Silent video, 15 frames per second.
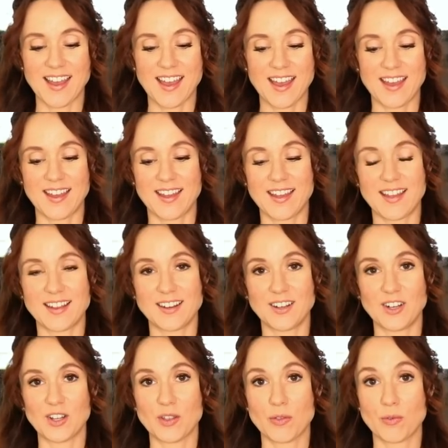and
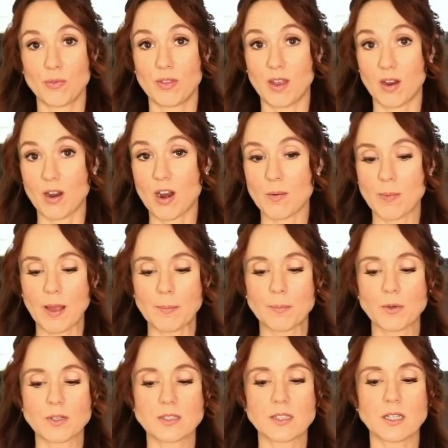look through their hardback
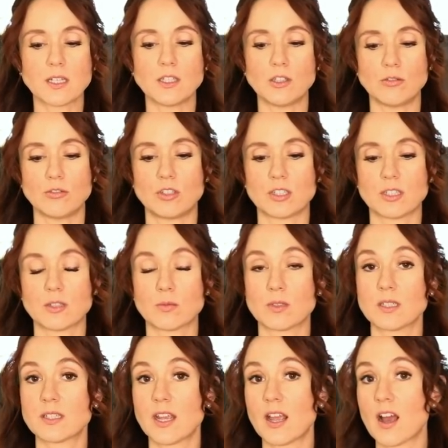books, and you just want
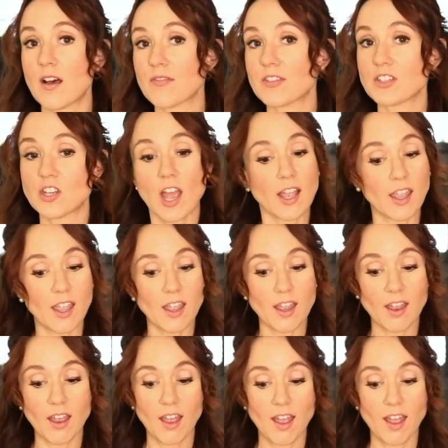to take off the jacket